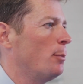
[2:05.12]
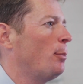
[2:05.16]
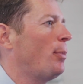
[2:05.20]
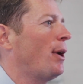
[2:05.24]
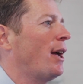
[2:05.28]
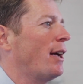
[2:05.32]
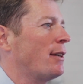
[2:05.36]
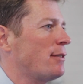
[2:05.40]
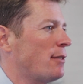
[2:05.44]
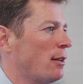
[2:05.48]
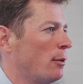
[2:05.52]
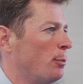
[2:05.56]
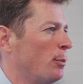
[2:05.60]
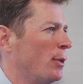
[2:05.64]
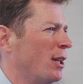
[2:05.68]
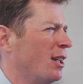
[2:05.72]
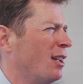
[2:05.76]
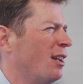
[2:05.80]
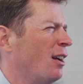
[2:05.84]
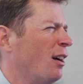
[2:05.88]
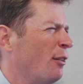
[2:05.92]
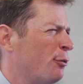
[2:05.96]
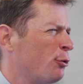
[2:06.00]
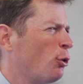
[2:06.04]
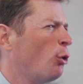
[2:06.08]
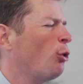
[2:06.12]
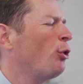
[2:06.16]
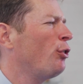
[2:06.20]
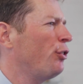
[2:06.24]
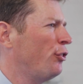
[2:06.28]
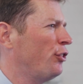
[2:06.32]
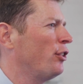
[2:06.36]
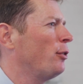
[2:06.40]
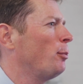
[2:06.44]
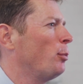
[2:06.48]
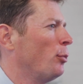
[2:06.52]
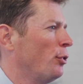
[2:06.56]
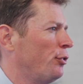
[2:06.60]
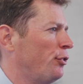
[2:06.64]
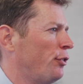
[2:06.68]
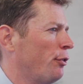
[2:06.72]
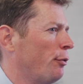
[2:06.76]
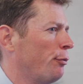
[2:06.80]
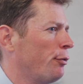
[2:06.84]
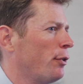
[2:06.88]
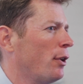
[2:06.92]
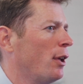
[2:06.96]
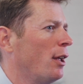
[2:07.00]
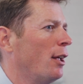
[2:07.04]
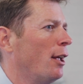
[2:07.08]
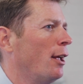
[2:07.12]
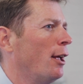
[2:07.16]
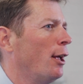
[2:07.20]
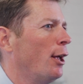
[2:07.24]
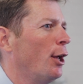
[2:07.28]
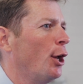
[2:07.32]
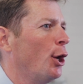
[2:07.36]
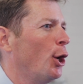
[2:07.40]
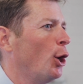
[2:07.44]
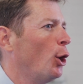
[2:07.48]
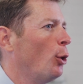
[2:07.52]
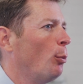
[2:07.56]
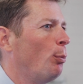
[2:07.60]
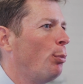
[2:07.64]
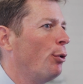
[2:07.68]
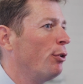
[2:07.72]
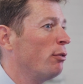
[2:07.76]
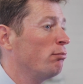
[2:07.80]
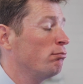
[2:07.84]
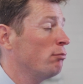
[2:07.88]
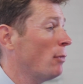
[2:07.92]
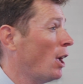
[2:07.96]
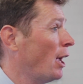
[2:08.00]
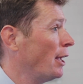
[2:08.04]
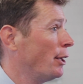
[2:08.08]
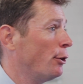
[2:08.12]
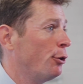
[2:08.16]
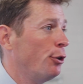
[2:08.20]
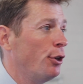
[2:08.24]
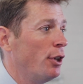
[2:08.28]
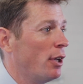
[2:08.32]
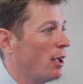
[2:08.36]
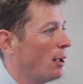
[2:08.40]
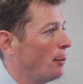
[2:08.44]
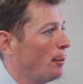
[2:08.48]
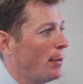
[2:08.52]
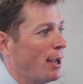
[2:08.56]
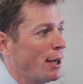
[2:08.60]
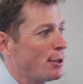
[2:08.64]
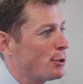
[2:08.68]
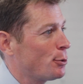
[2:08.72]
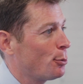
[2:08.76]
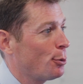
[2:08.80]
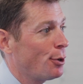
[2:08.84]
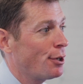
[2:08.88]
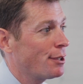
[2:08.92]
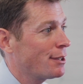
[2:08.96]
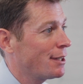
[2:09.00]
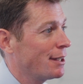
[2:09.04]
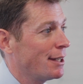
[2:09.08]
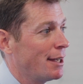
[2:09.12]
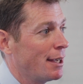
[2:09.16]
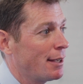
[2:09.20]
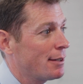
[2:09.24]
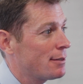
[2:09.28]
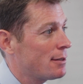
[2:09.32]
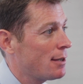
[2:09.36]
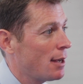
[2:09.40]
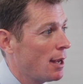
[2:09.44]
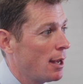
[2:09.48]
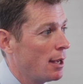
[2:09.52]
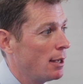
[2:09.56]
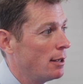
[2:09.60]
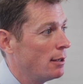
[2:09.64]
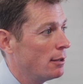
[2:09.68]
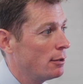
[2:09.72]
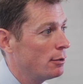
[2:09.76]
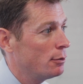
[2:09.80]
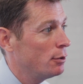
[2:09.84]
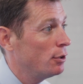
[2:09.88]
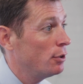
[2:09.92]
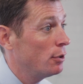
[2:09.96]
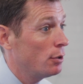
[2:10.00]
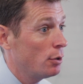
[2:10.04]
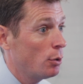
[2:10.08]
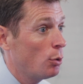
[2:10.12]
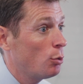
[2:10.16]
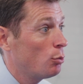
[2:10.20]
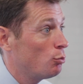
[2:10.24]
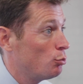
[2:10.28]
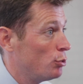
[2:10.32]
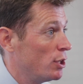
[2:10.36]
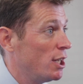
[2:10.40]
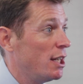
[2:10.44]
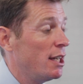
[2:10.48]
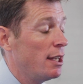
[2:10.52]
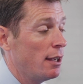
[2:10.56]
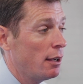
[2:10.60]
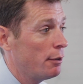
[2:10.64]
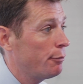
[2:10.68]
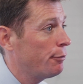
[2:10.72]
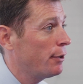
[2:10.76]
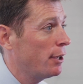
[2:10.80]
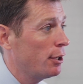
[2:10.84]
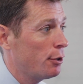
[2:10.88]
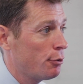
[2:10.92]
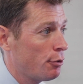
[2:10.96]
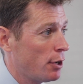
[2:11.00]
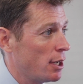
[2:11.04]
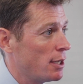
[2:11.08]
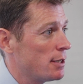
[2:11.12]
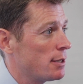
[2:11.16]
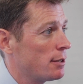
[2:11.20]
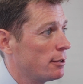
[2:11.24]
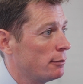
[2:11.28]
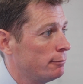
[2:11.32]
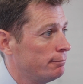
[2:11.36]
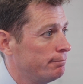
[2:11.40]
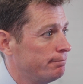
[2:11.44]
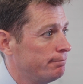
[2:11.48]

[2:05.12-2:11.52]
impact on me. Of course it must have. But I could have gone back to work the next day. You know, really, I felt great.